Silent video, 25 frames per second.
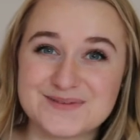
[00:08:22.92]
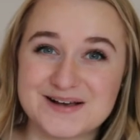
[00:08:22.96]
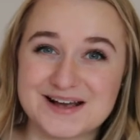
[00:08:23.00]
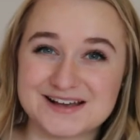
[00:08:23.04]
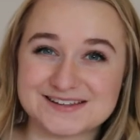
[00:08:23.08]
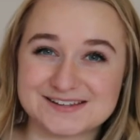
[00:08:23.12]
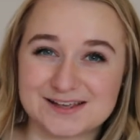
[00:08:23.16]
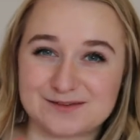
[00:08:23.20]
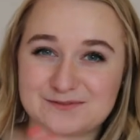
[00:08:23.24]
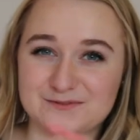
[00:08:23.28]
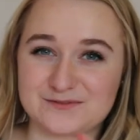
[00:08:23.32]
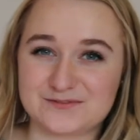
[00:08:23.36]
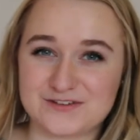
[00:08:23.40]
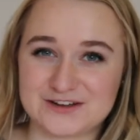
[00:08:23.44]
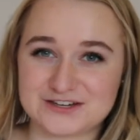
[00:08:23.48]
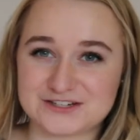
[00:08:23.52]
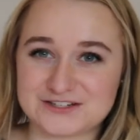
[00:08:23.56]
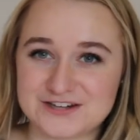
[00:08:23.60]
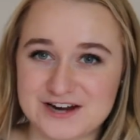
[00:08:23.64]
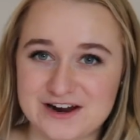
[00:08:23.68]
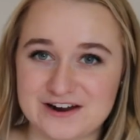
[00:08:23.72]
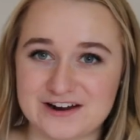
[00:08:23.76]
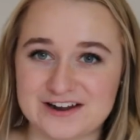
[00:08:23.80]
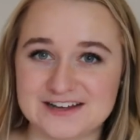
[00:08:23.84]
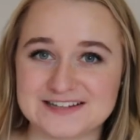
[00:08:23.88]
because I'm a
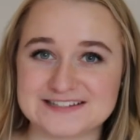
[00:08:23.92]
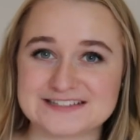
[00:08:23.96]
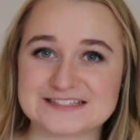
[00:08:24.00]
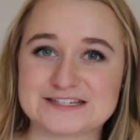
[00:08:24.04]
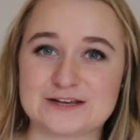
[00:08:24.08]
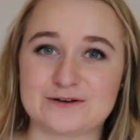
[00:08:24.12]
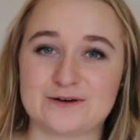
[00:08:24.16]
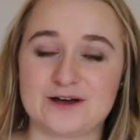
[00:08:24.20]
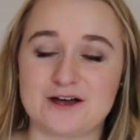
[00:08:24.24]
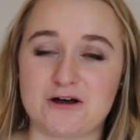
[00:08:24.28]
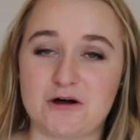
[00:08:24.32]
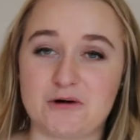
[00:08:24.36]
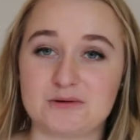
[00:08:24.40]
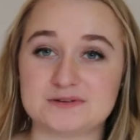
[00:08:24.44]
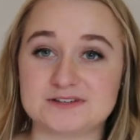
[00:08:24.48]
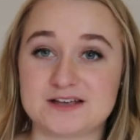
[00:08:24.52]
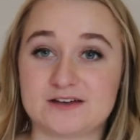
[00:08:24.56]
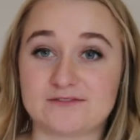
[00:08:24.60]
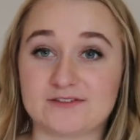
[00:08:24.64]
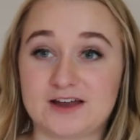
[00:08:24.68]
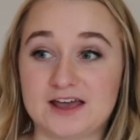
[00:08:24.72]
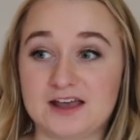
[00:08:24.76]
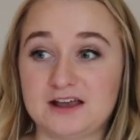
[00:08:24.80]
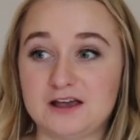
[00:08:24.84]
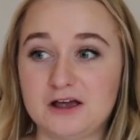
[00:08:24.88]
vegetarian so I always
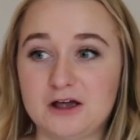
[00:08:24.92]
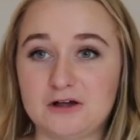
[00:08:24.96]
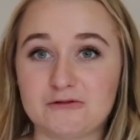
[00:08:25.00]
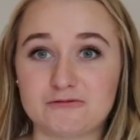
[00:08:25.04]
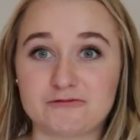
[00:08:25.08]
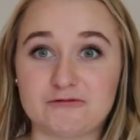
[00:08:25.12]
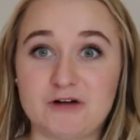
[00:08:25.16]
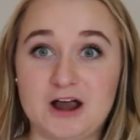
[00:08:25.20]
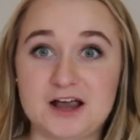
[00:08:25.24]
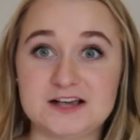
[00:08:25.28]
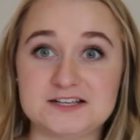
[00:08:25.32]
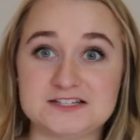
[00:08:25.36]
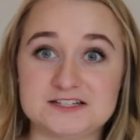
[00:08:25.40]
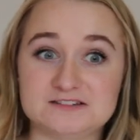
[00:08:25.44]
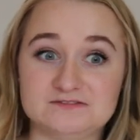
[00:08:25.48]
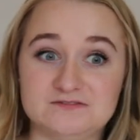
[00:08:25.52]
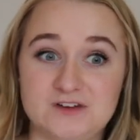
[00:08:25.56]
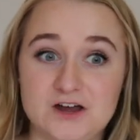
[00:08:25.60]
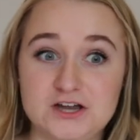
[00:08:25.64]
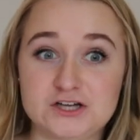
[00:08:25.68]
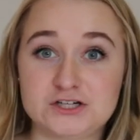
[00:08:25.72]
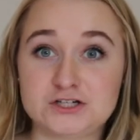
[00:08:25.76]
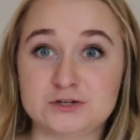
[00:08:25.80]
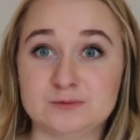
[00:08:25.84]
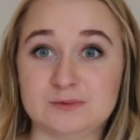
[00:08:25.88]
have like rice and
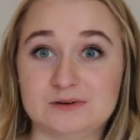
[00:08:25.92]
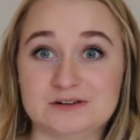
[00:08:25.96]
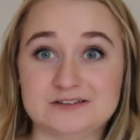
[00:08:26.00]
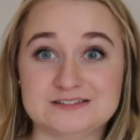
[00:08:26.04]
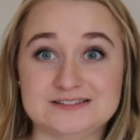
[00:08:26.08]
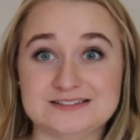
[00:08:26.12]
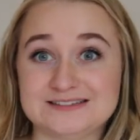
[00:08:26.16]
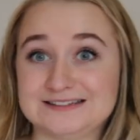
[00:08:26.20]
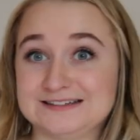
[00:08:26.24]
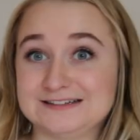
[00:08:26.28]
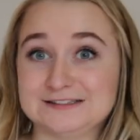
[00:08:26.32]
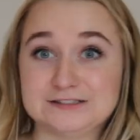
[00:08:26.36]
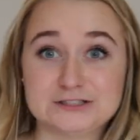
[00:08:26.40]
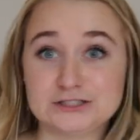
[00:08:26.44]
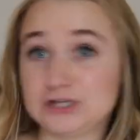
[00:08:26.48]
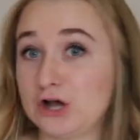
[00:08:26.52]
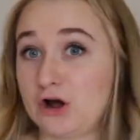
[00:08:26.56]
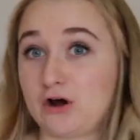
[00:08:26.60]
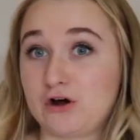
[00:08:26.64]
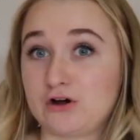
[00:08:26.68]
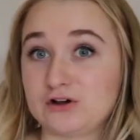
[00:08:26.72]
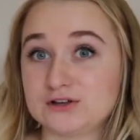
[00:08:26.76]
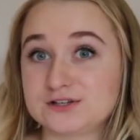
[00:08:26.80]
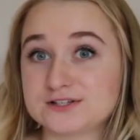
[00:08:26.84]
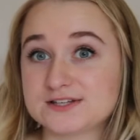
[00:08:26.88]
vegetables and a
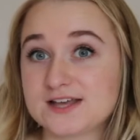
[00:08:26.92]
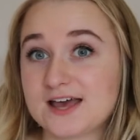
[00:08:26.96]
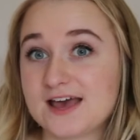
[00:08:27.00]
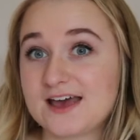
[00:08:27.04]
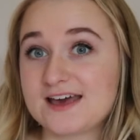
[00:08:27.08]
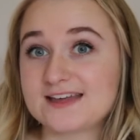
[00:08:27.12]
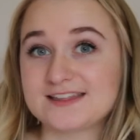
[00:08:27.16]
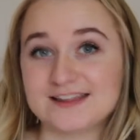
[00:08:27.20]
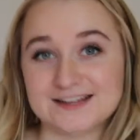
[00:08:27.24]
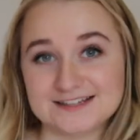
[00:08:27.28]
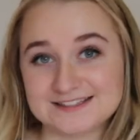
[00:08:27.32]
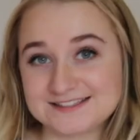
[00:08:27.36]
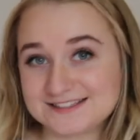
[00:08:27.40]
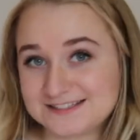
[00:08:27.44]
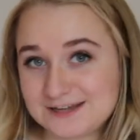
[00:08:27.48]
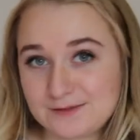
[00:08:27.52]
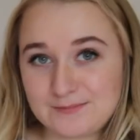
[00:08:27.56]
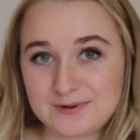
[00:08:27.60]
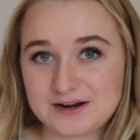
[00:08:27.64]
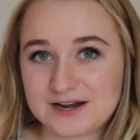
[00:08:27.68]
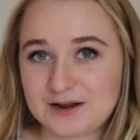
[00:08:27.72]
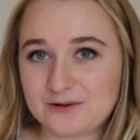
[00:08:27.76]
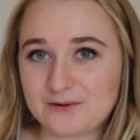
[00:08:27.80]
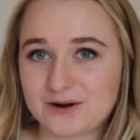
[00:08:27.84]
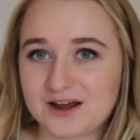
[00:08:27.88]
sauce. That's
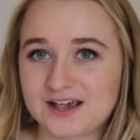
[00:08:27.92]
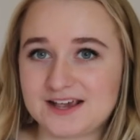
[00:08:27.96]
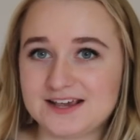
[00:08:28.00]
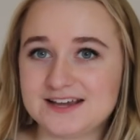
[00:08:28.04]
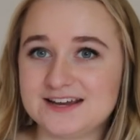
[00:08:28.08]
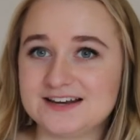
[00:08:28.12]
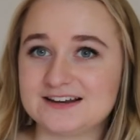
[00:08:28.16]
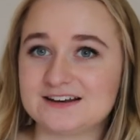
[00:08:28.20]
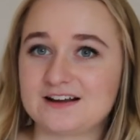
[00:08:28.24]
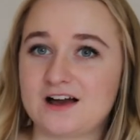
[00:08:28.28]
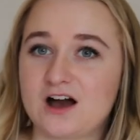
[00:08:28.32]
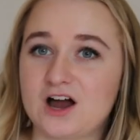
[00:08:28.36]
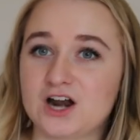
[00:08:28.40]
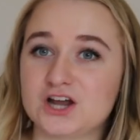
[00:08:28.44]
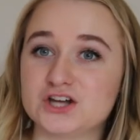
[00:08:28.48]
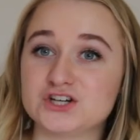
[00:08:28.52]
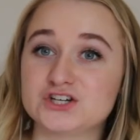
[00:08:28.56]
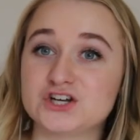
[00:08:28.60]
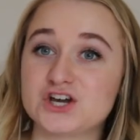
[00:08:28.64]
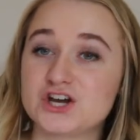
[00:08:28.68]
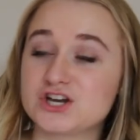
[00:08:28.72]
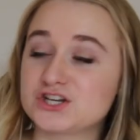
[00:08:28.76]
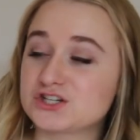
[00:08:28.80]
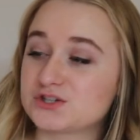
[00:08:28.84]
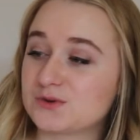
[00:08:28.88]
typically what I eat in
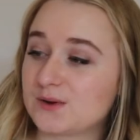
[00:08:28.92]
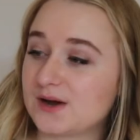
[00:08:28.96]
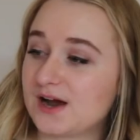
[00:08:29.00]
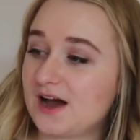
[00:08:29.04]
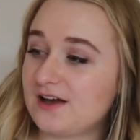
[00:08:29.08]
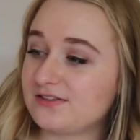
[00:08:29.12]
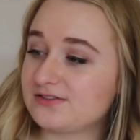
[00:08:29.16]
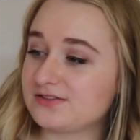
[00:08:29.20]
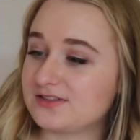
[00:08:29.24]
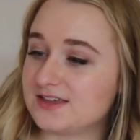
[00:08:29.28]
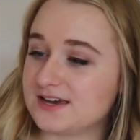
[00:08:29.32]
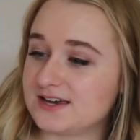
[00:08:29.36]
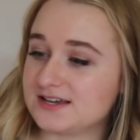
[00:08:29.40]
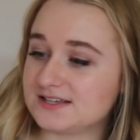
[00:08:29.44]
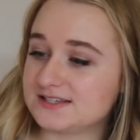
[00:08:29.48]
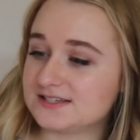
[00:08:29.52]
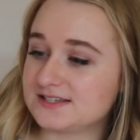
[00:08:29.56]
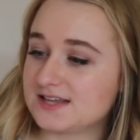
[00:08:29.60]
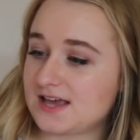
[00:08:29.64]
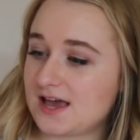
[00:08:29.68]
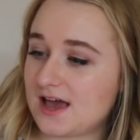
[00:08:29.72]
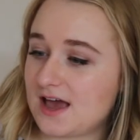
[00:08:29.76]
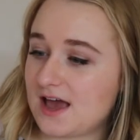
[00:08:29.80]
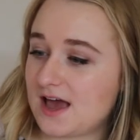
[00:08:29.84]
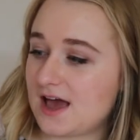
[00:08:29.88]
college. So I got
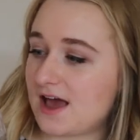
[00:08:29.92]
this.